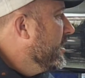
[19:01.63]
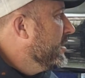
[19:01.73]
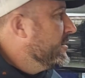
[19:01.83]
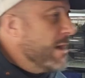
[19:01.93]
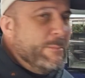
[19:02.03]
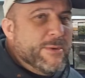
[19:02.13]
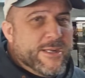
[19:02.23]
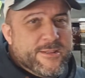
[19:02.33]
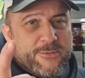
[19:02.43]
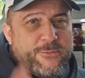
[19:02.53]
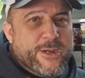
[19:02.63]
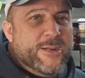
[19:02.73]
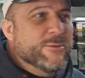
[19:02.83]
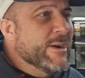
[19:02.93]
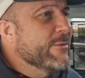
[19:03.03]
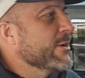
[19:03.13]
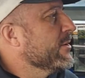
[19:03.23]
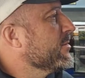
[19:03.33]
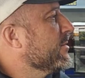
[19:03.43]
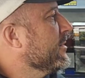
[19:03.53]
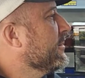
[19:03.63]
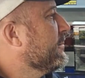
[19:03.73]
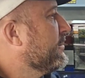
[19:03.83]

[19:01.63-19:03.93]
dump it in the freaking rivers and